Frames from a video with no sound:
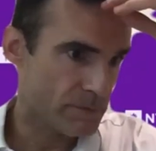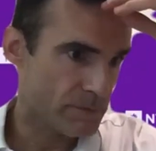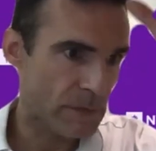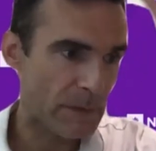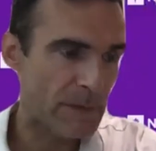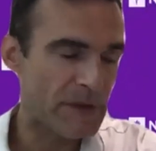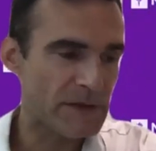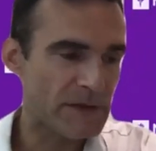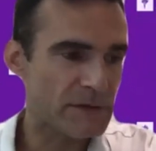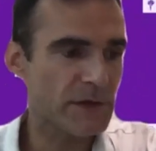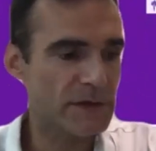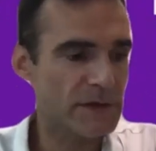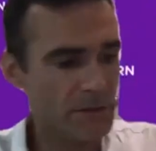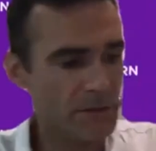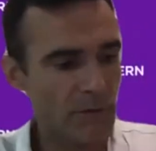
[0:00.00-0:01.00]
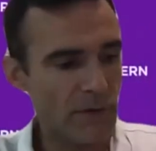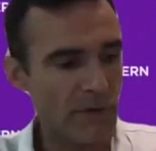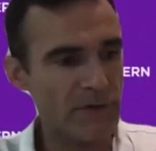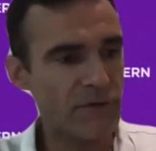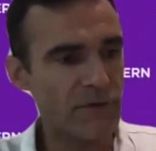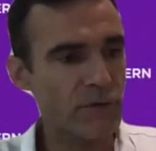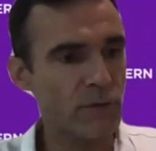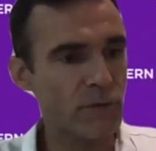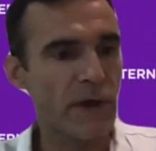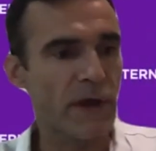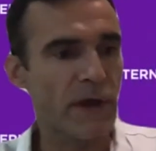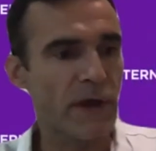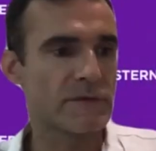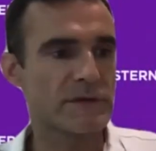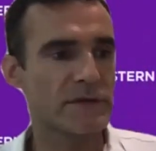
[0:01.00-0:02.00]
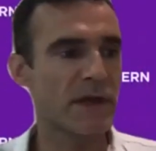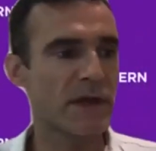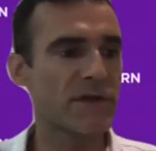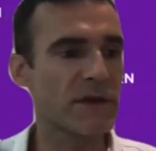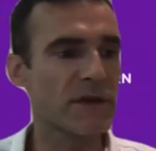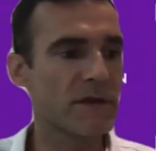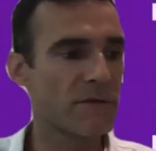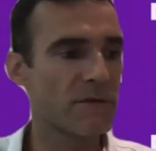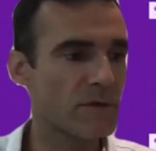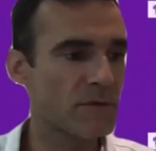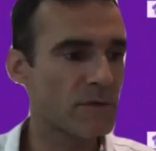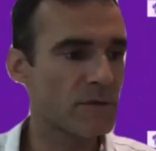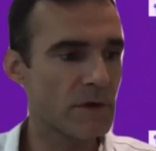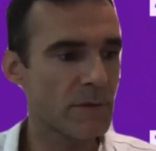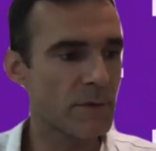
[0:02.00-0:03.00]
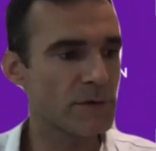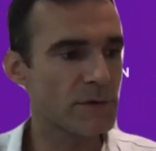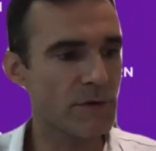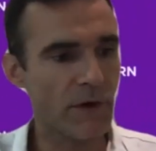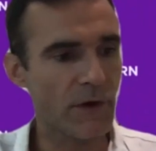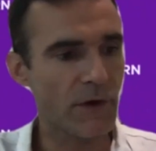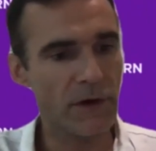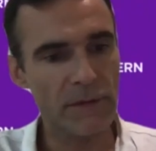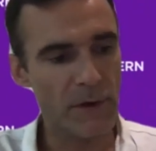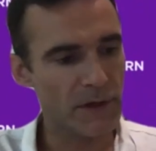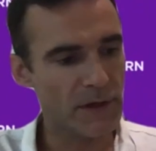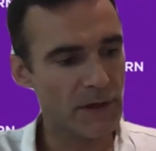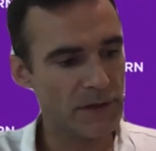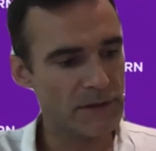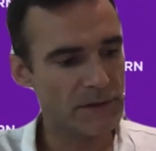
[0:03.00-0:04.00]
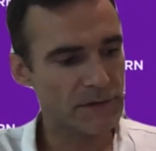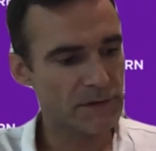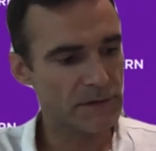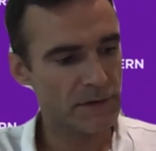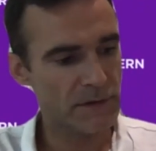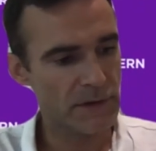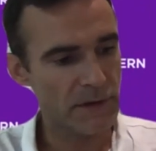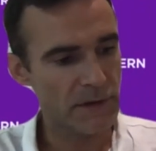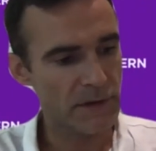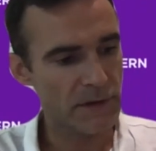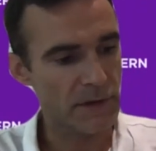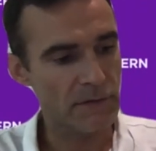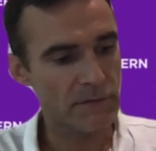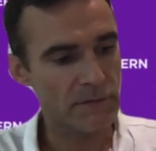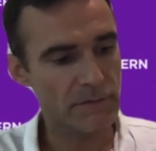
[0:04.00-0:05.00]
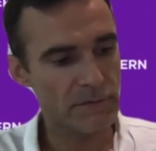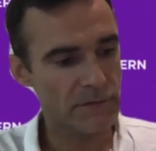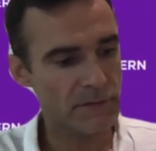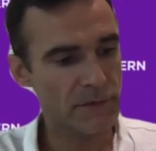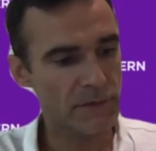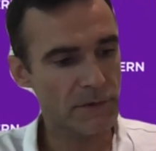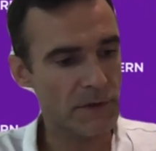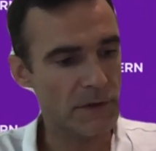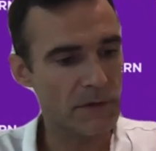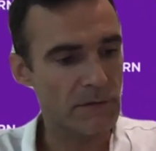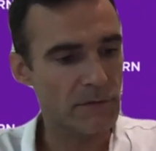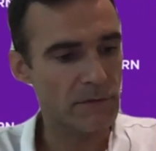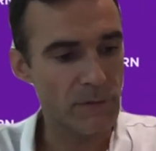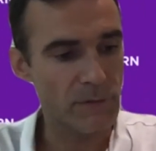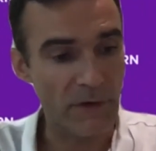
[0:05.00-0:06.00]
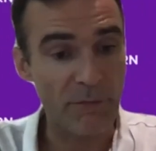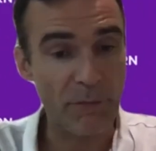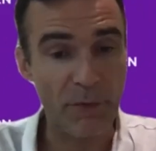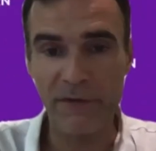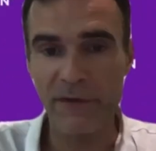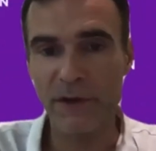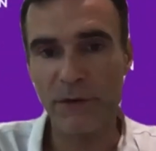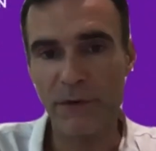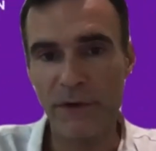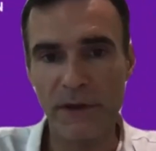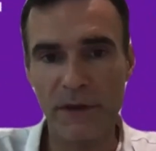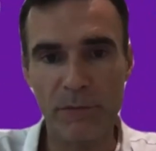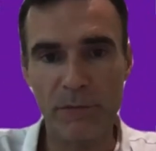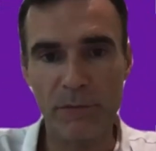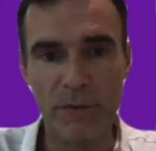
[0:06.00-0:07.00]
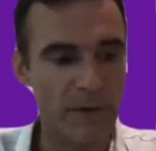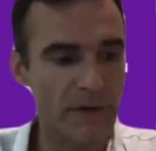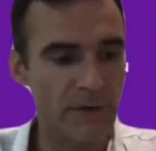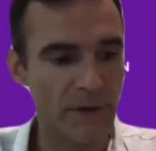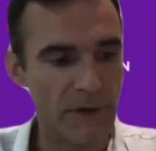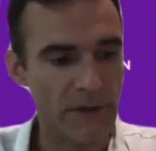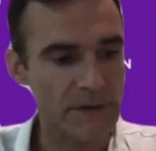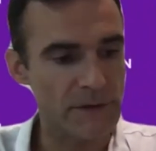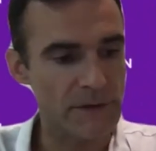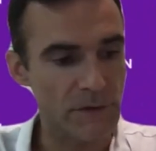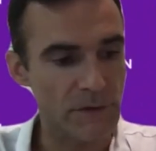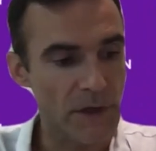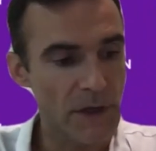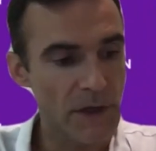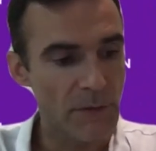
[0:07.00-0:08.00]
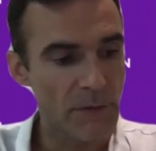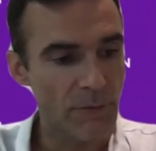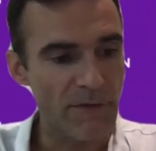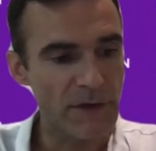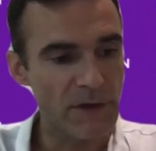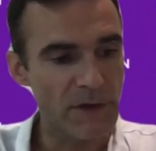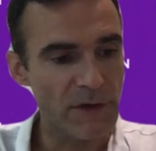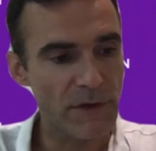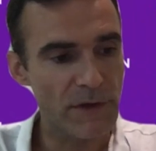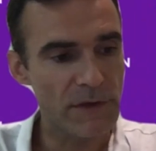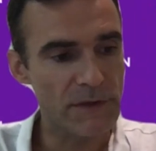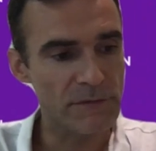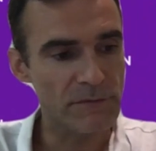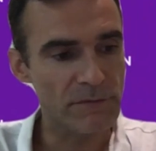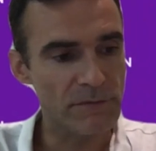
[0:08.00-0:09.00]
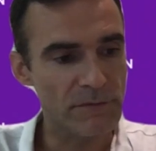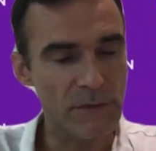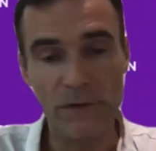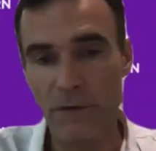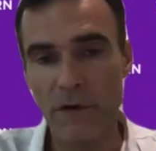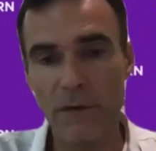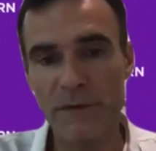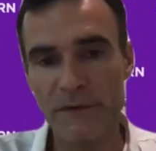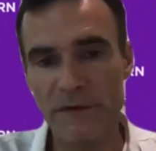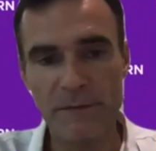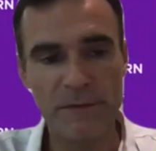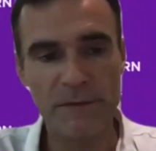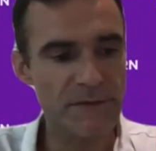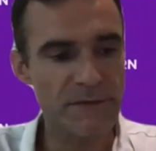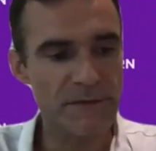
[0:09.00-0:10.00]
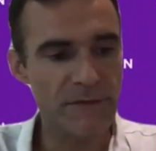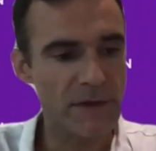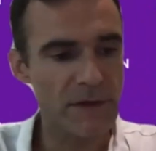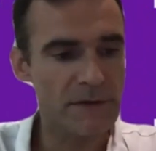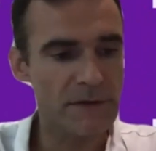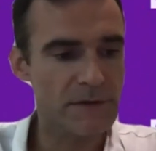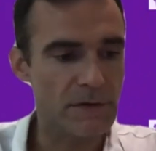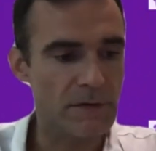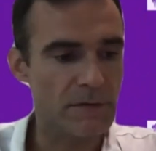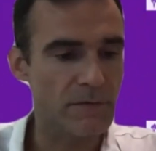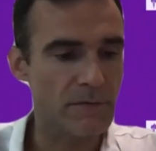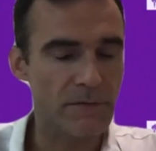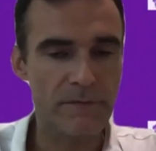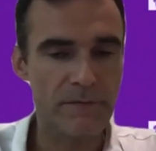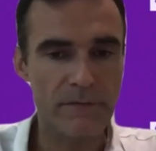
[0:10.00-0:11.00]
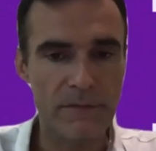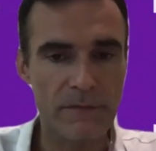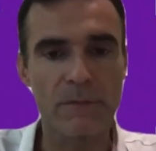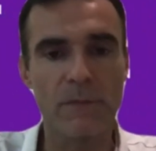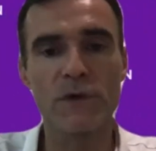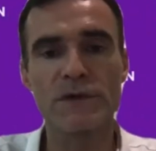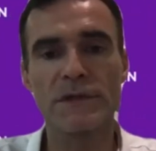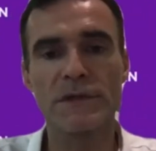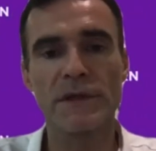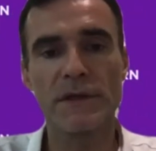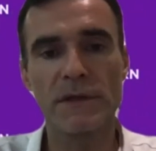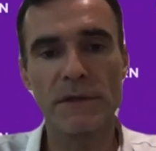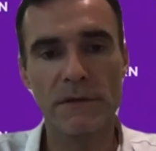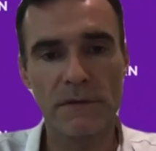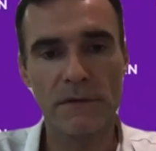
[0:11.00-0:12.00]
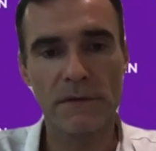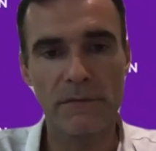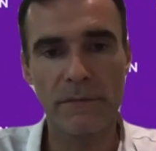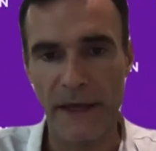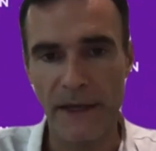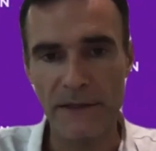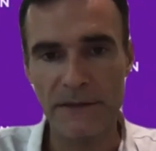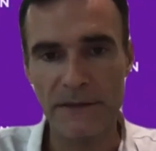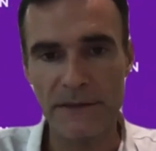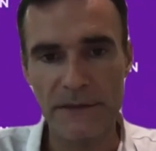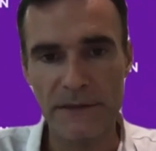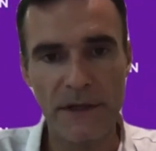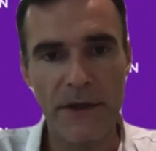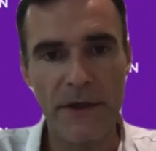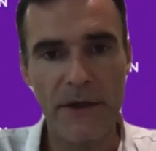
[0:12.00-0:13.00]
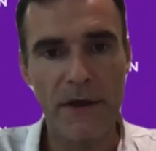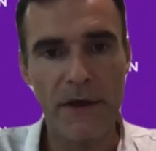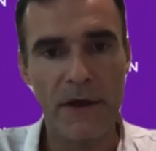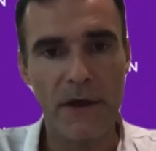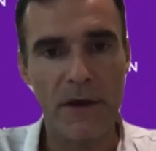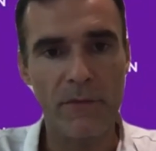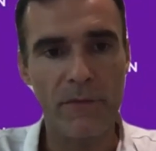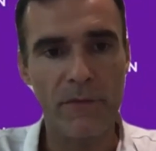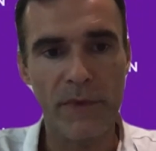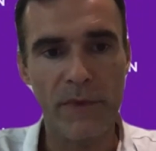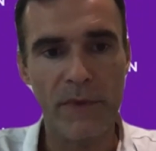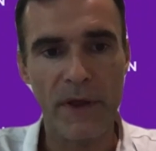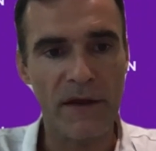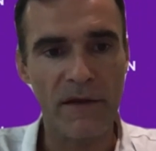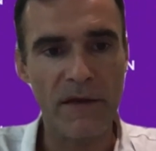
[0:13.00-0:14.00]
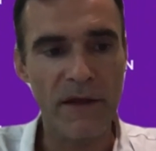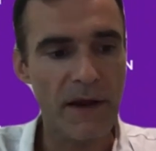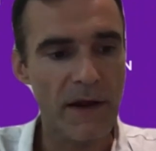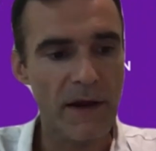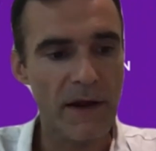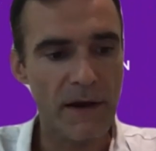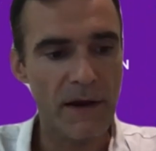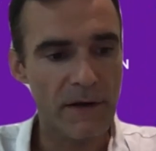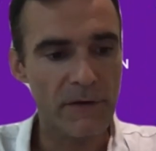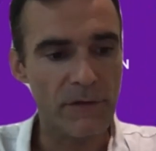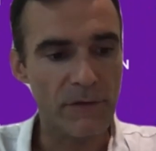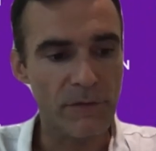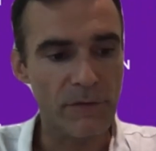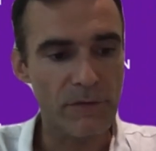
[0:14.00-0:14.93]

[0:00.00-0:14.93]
I mean, so the, the, you have different waves. I think if, if you think about the credit market, and um, you have private credit and public credit. So private credit is, in Europe specifically, it's a mostly banks, um, and there, the,